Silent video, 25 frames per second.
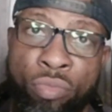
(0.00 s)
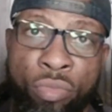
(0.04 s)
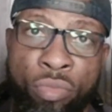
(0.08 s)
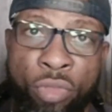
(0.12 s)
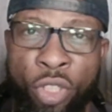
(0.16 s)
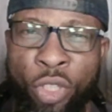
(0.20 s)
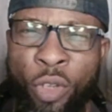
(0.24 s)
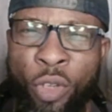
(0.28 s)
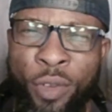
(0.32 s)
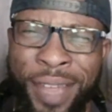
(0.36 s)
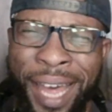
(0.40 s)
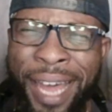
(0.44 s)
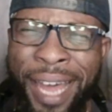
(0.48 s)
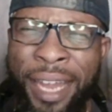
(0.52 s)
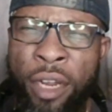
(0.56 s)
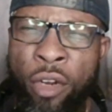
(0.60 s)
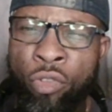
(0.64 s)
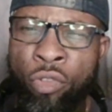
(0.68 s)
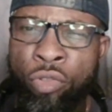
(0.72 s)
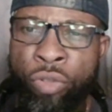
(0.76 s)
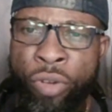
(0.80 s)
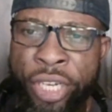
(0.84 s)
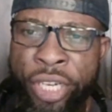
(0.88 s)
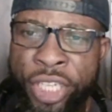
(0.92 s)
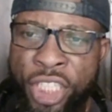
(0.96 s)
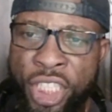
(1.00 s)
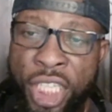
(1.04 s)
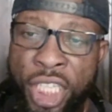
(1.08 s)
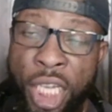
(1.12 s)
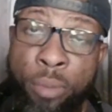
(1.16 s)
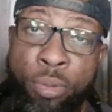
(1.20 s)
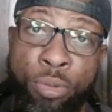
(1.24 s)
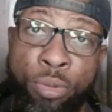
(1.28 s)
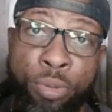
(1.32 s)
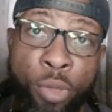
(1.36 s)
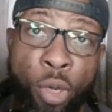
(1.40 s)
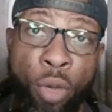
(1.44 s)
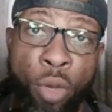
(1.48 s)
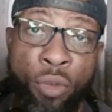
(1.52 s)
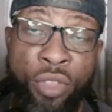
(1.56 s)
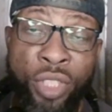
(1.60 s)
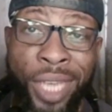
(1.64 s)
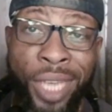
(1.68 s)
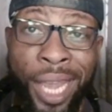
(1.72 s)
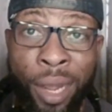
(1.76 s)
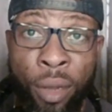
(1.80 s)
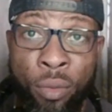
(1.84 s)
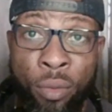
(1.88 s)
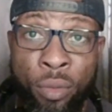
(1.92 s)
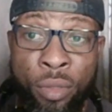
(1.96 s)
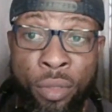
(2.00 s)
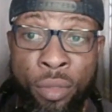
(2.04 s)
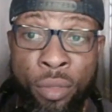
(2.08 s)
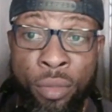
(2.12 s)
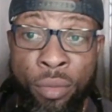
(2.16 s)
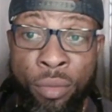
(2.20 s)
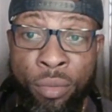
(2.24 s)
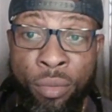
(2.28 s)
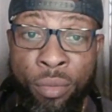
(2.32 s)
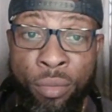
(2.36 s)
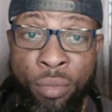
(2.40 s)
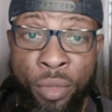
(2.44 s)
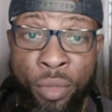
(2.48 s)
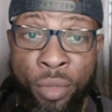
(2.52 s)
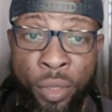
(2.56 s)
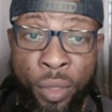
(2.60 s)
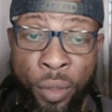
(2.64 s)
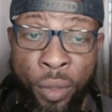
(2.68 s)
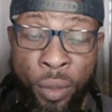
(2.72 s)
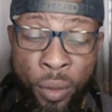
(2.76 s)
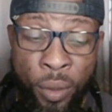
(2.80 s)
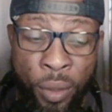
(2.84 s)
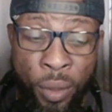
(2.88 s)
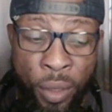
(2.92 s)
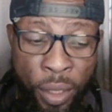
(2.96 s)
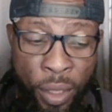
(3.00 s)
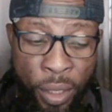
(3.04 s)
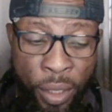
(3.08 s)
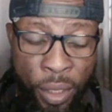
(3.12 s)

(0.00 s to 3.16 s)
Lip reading: you know, that a rich tapestry of sound, you know.